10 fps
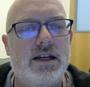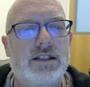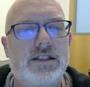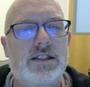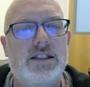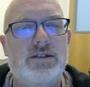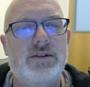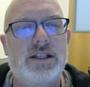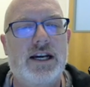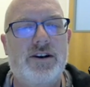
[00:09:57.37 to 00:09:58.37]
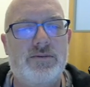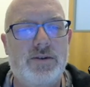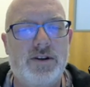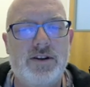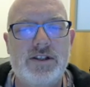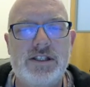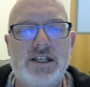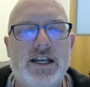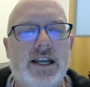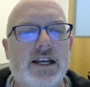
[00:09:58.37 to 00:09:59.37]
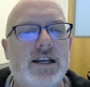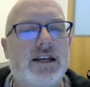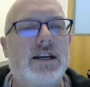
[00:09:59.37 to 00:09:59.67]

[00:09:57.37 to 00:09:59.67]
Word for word: This is what the output looks like.